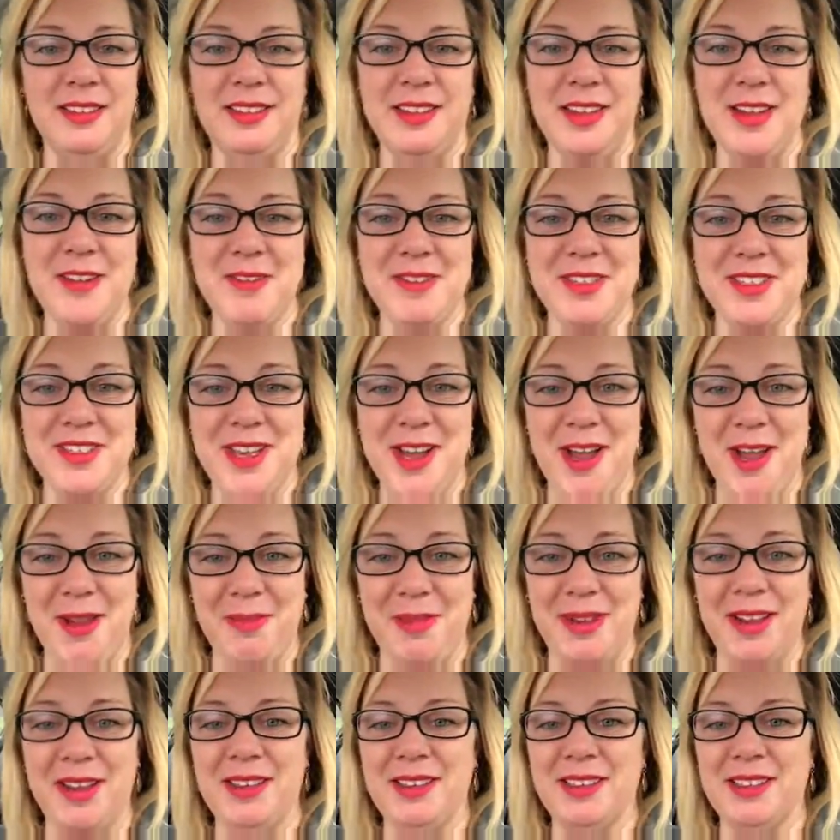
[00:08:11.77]
it was a
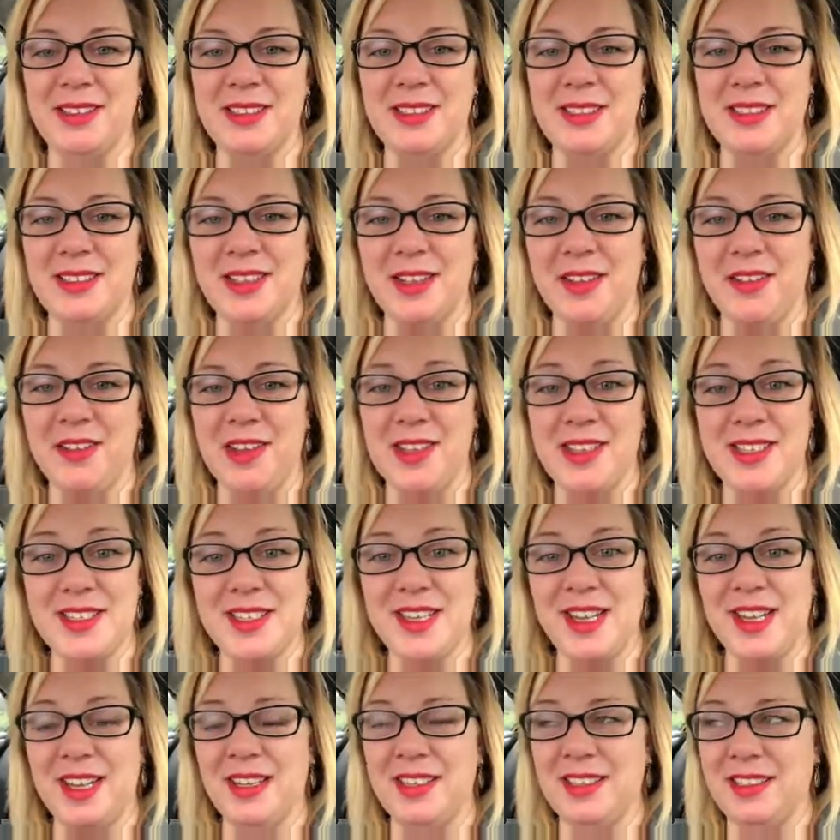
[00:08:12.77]
comment, so that's
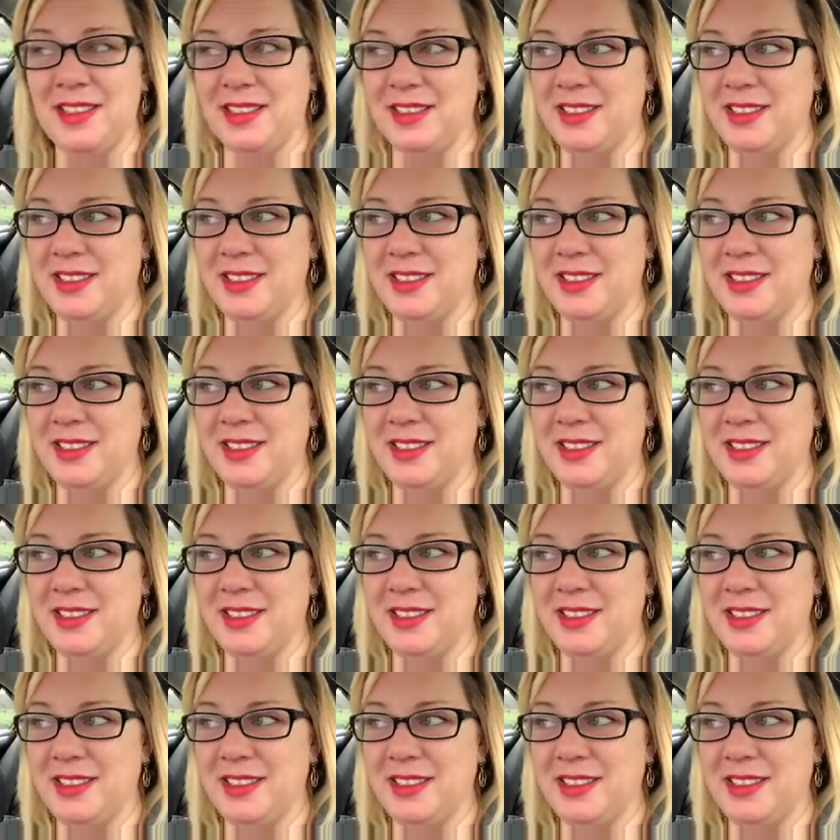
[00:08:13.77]
good.